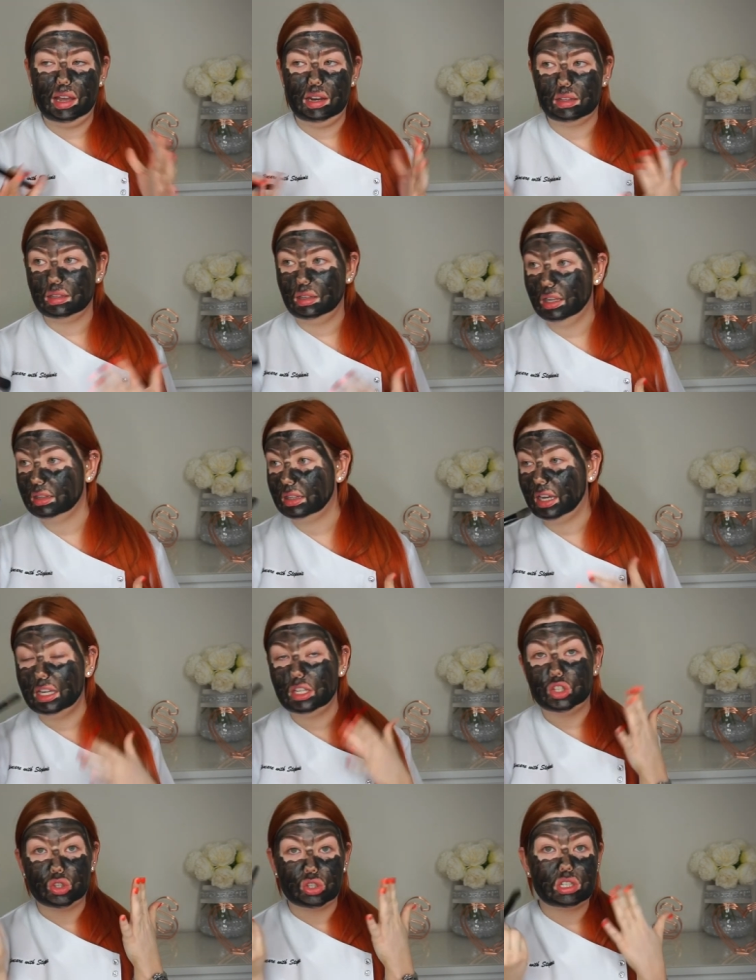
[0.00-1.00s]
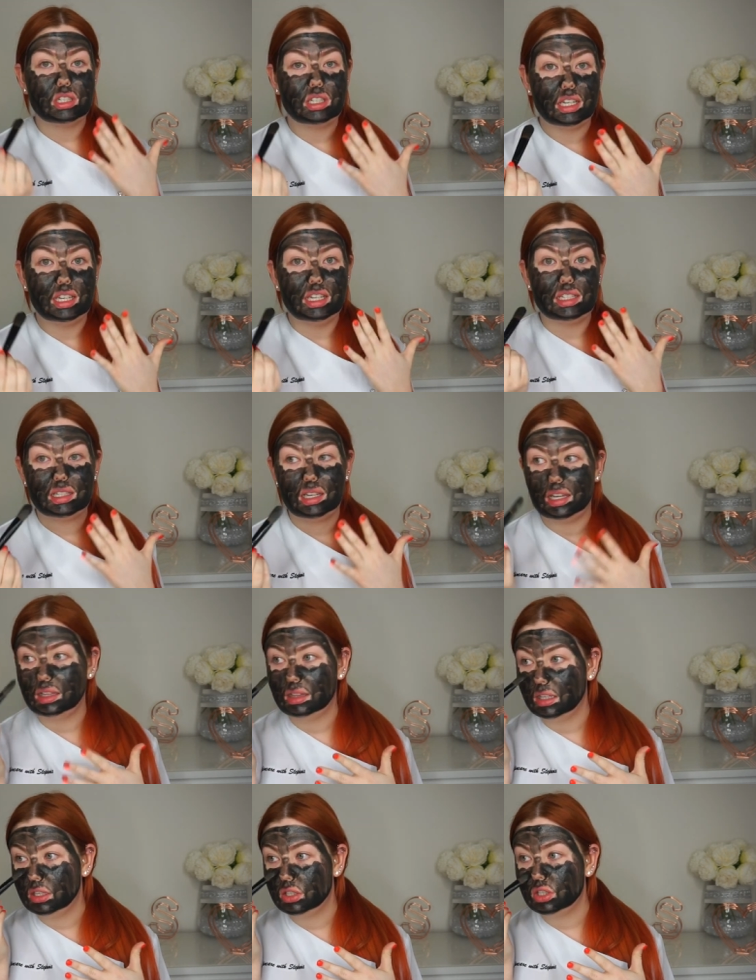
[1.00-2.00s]
anything like that. It just stays
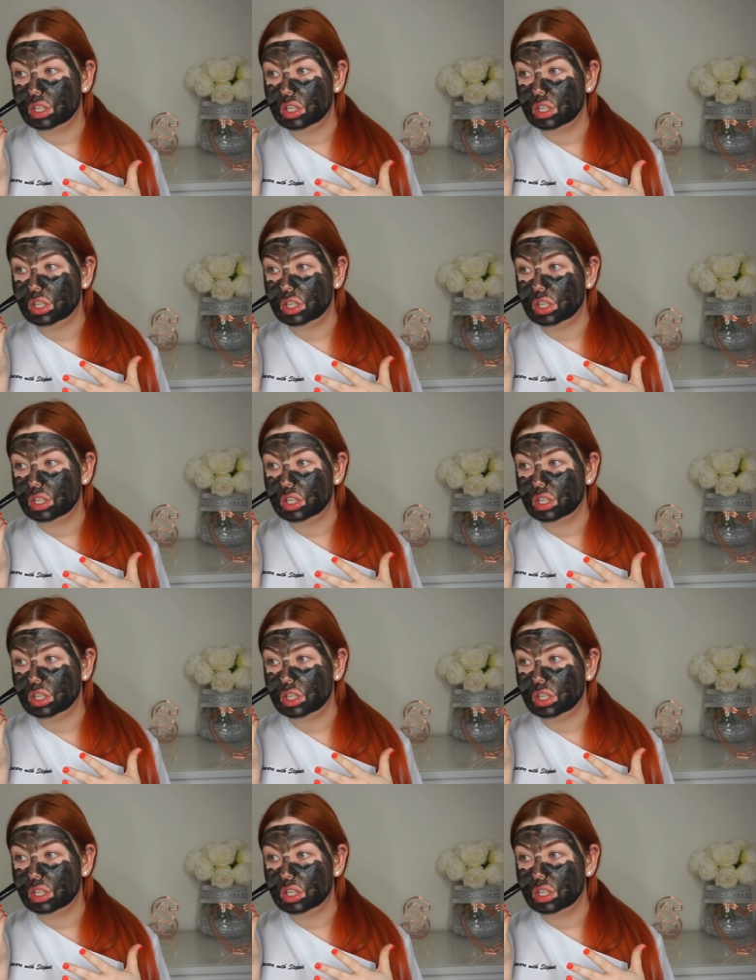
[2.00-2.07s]
like this.